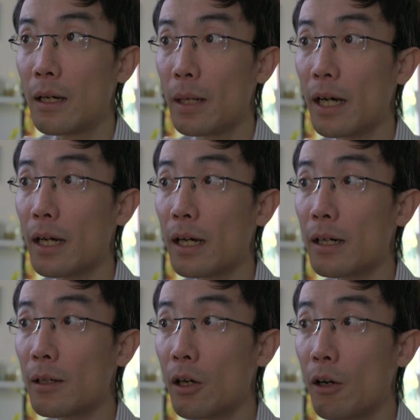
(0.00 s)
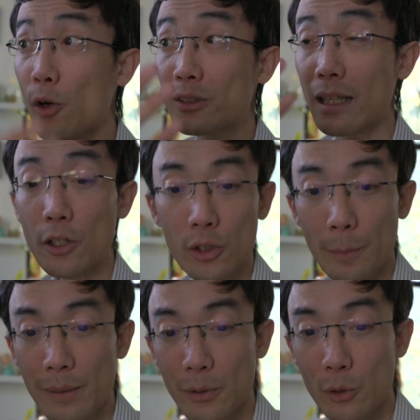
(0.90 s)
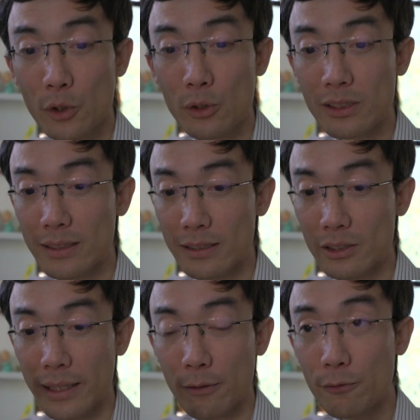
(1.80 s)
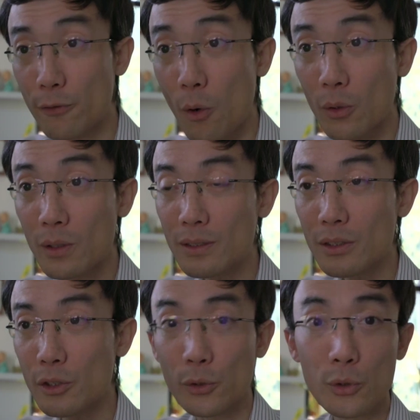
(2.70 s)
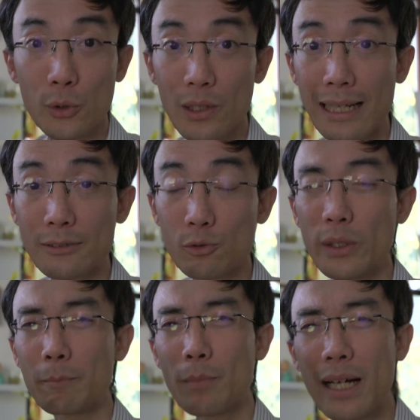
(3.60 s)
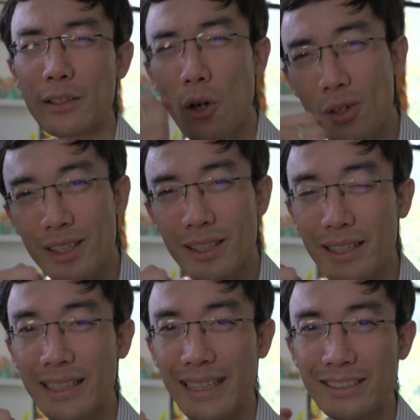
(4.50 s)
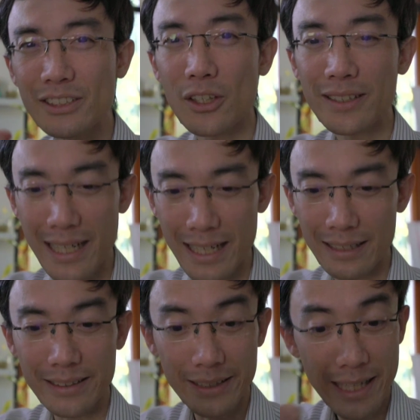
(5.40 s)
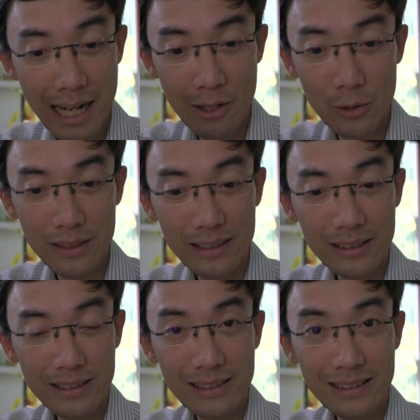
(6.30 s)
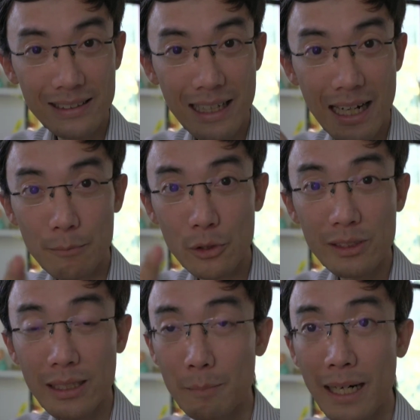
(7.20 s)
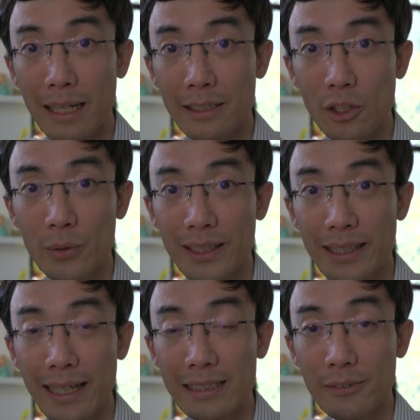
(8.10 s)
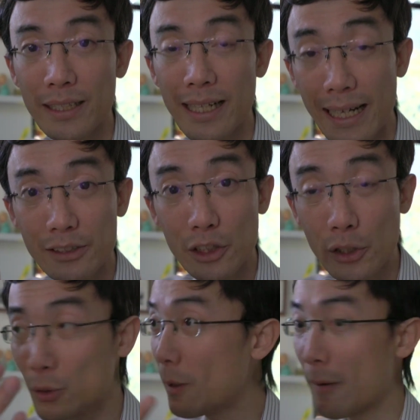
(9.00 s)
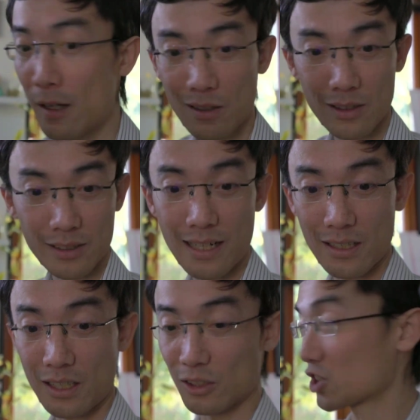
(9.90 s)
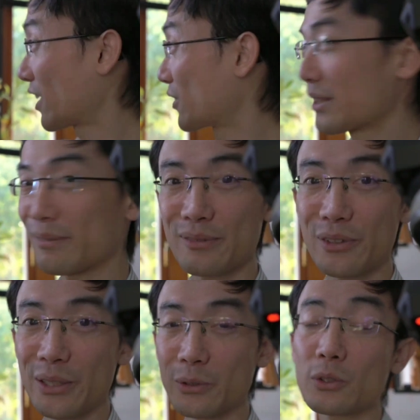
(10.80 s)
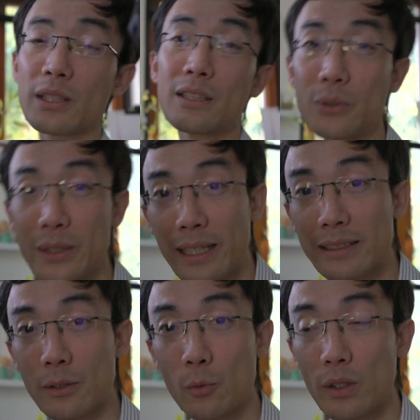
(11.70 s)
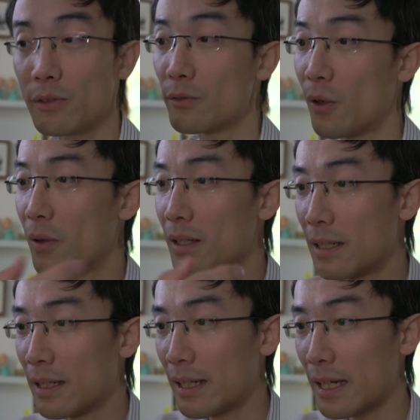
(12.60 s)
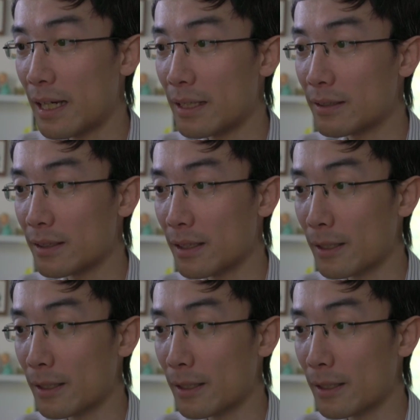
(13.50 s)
of course, a lot of people use just their phone to do live stream, but quality is not there. Now I'm using my Sony a7S II. Look at that. Oh, shallow depth of field. You can't do that with a phone. And